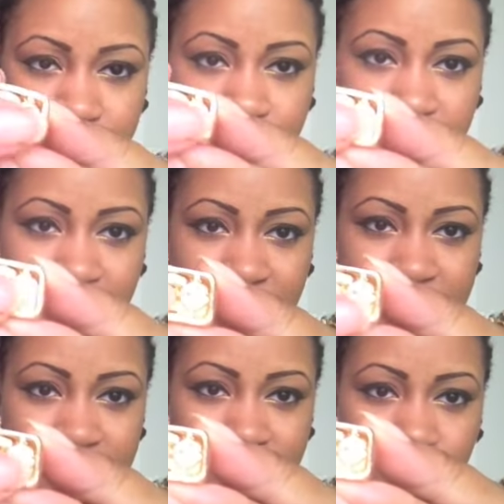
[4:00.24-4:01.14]
what I like
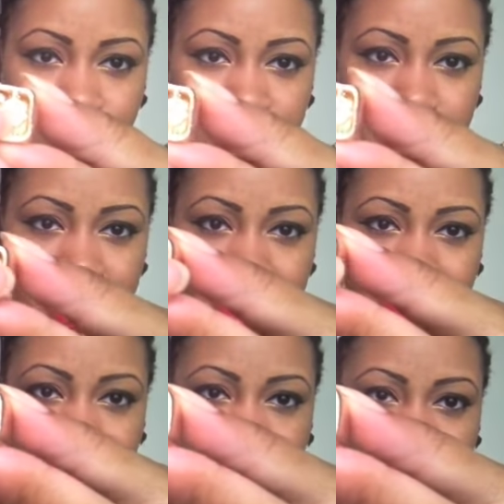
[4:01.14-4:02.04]
is that the
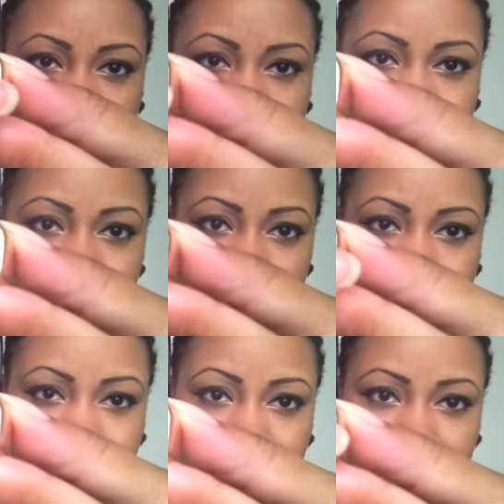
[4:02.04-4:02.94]
wheelbarrow can actually
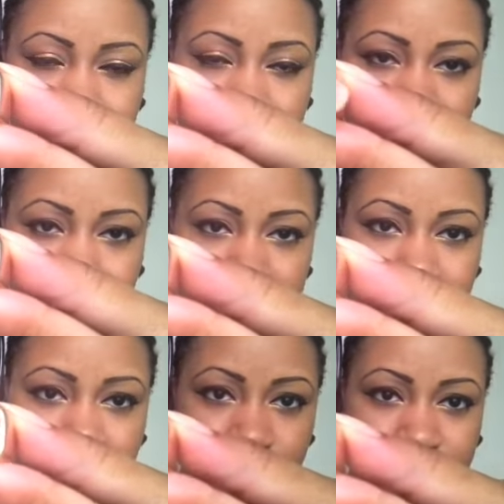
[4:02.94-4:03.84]
rotate, which I
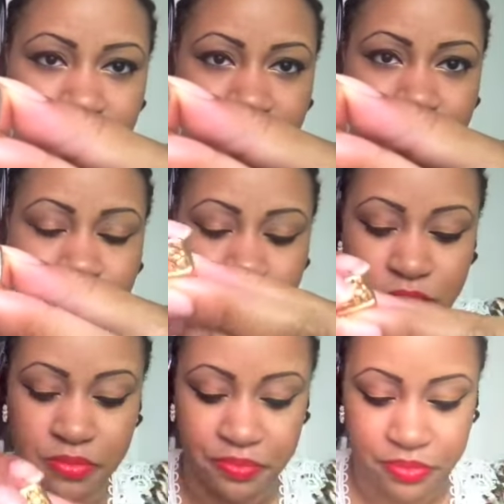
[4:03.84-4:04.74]
thought was kind of cool.